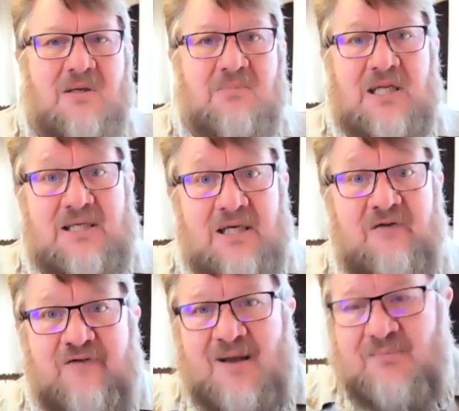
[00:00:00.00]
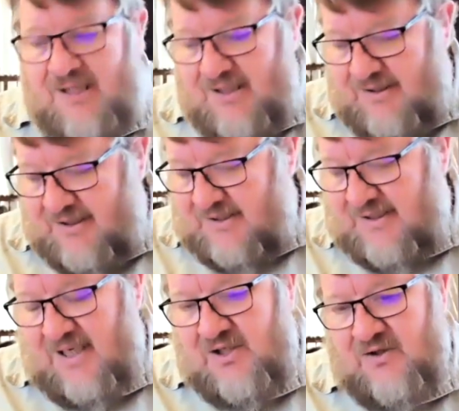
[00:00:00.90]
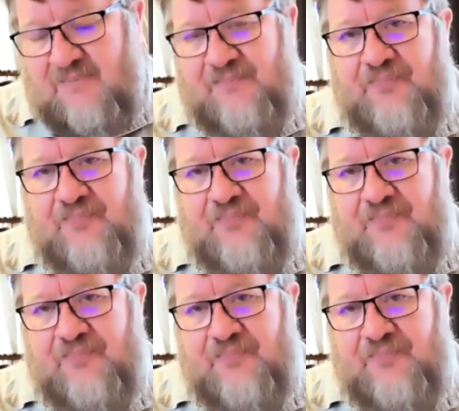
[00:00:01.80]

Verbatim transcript: but in families, et cetera.